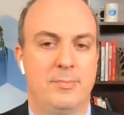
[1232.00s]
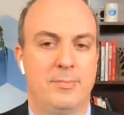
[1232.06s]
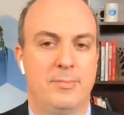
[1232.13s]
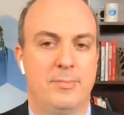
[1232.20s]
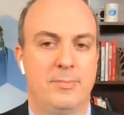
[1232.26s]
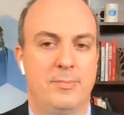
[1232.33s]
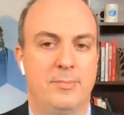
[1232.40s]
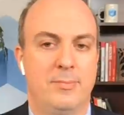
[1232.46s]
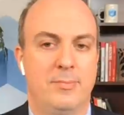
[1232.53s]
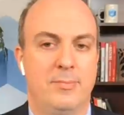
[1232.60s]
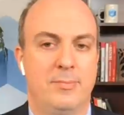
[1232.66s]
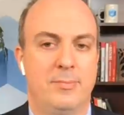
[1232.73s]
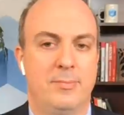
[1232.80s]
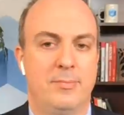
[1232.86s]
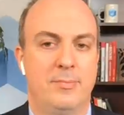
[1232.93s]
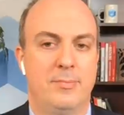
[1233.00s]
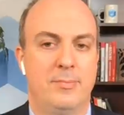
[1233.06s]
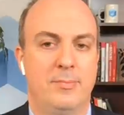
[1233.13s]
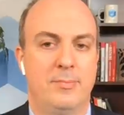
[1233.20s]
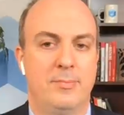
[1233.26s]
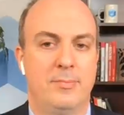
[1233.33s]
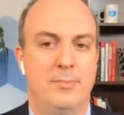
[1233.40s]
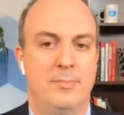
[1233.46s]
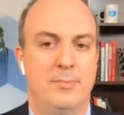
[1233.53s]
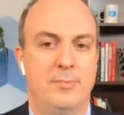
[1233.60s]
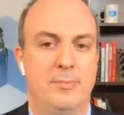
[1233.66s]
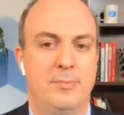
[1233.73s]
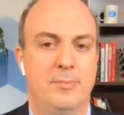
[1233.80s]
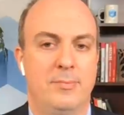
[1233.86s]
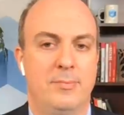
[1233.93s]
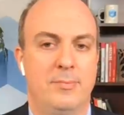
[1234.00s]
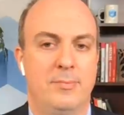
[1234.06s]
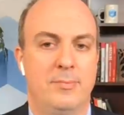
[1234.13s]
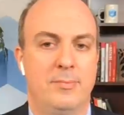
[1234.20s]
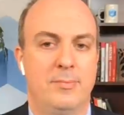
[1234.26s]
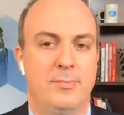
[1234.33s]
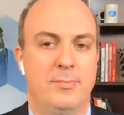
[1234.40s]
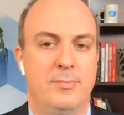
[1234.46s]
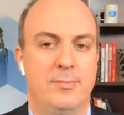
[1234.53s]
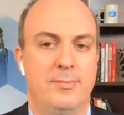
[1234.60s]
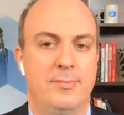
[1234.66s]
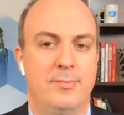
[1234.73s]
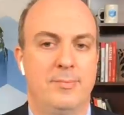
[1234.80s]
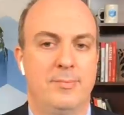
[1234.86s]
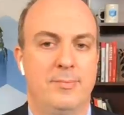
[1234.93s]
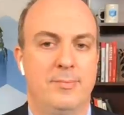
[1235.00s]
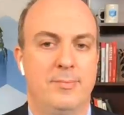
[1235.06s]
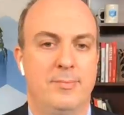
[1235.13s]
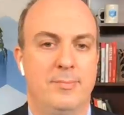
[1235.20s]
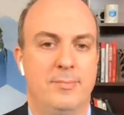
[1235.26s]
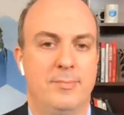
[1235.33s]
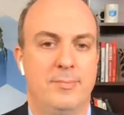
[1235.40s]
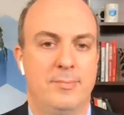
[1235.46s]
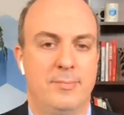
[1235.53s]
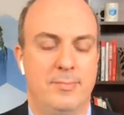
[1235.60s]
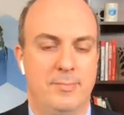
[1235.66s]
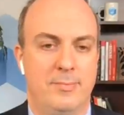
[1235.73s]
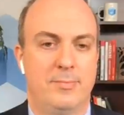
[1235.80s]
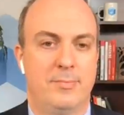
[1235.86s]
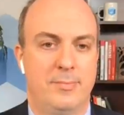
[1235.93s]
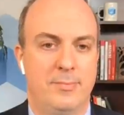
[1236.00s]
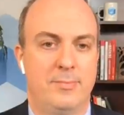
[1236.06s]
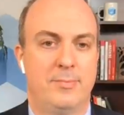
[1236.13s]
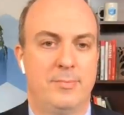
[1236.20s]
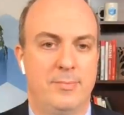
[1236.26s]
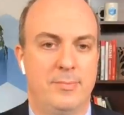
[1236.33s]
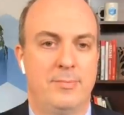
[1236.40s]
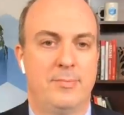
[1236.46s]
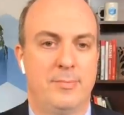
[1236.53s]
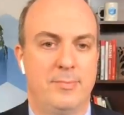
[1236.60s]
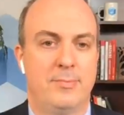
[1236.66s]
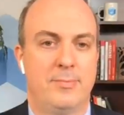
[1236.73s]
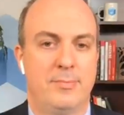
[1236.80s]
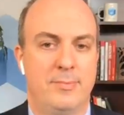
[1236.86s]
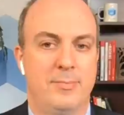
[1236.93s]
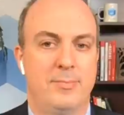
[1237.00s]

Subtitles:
The person shown says nothing.